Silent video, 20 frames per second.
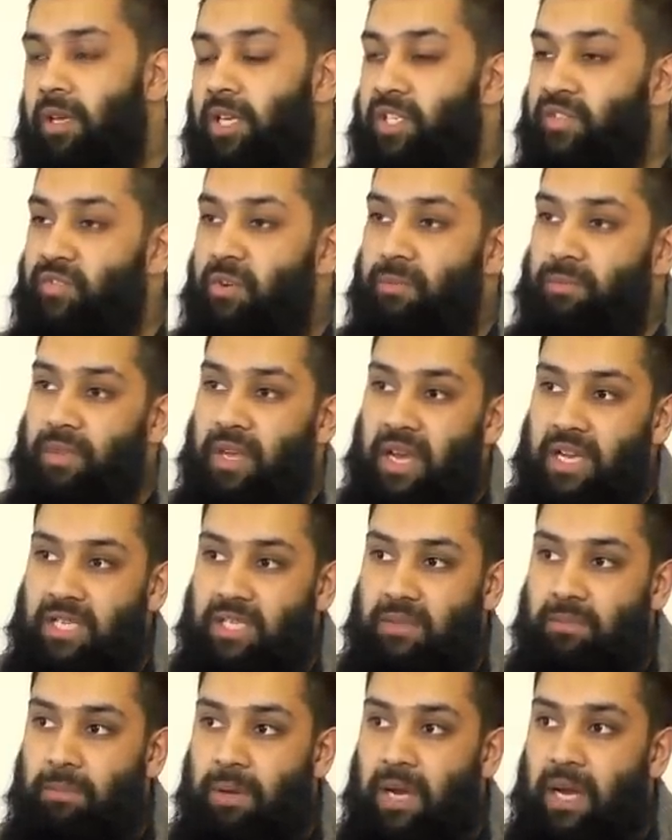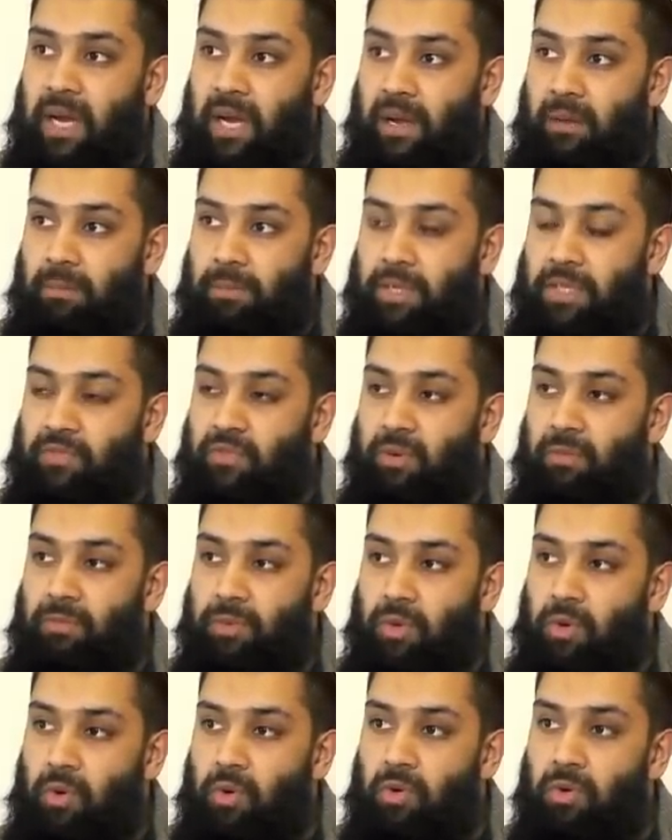is from the asbab, is
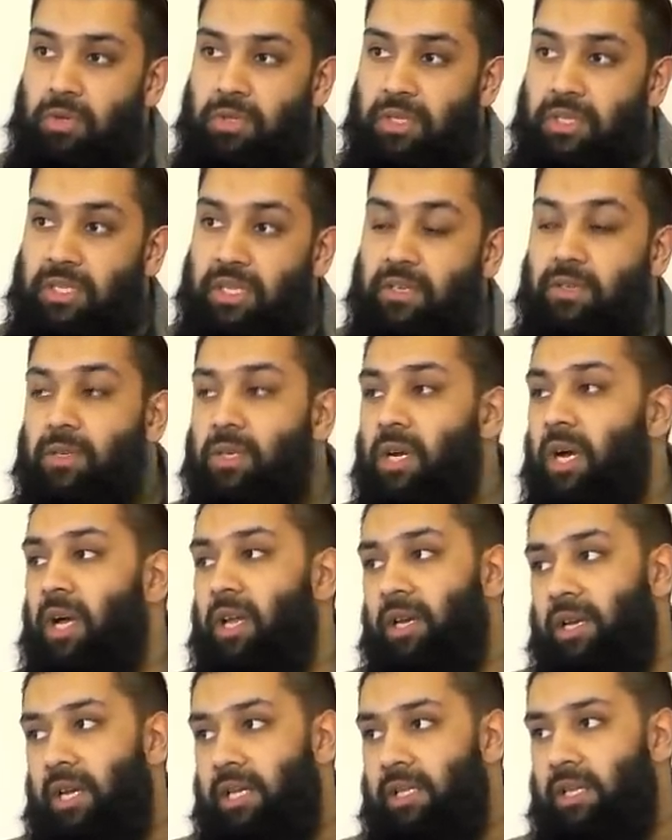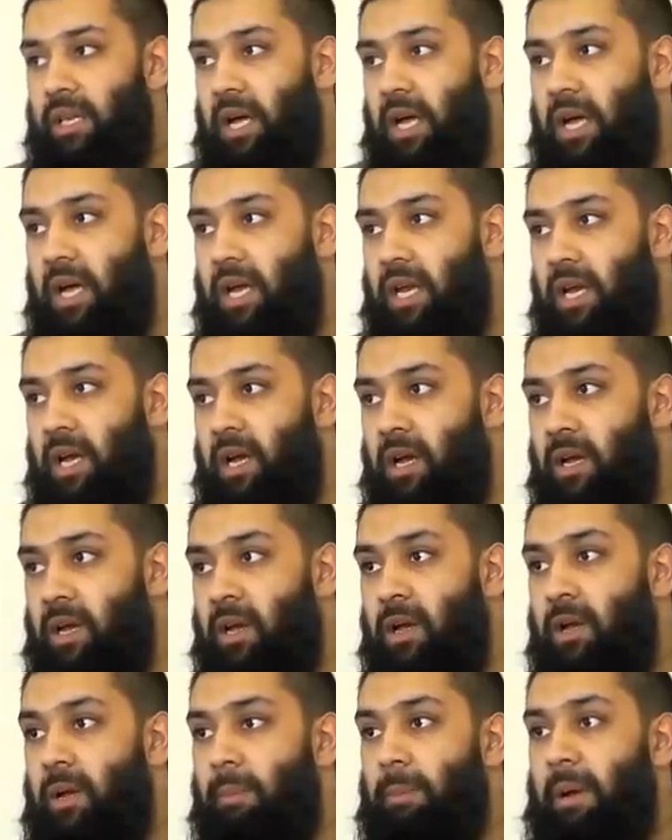from the causes, inshaAllah ta'ala,
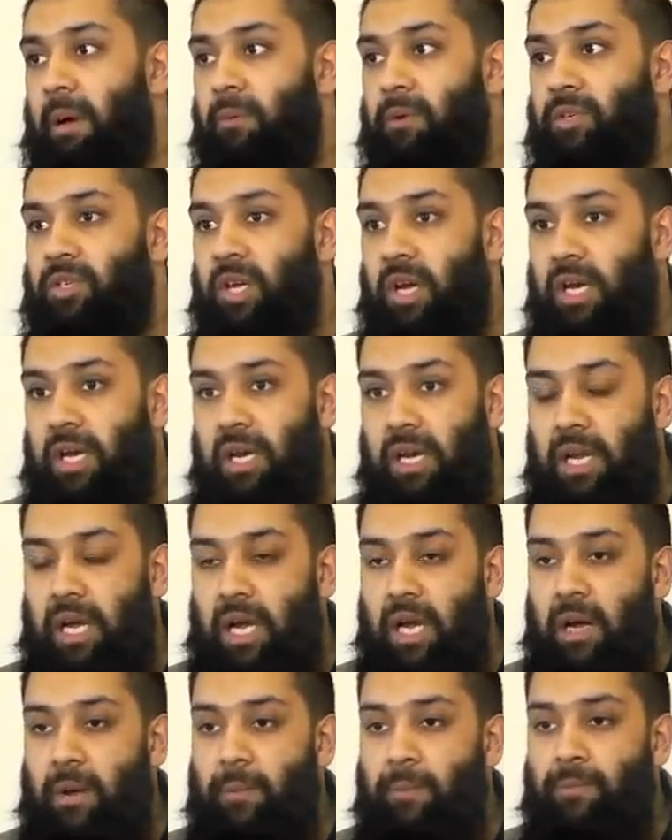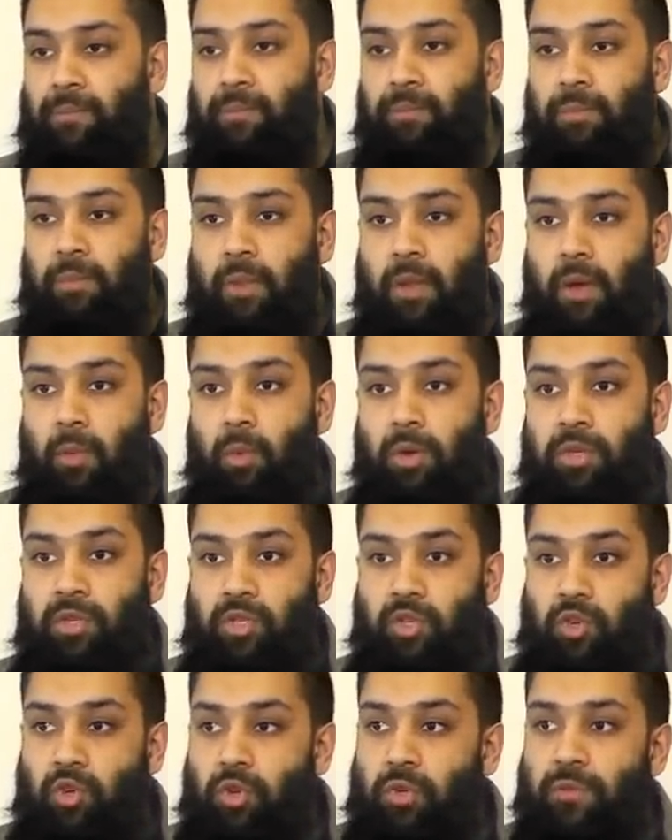by which Allah
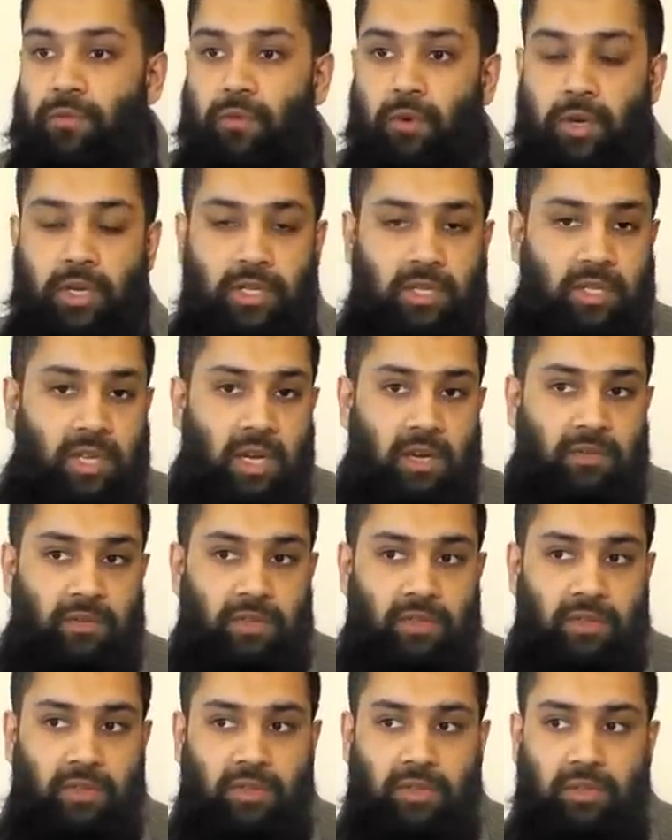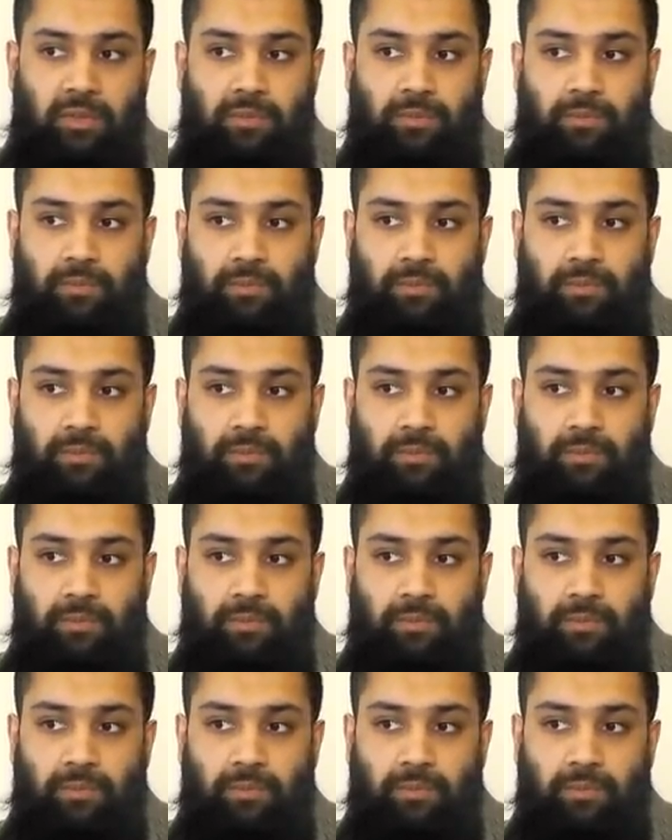wants good for His servants.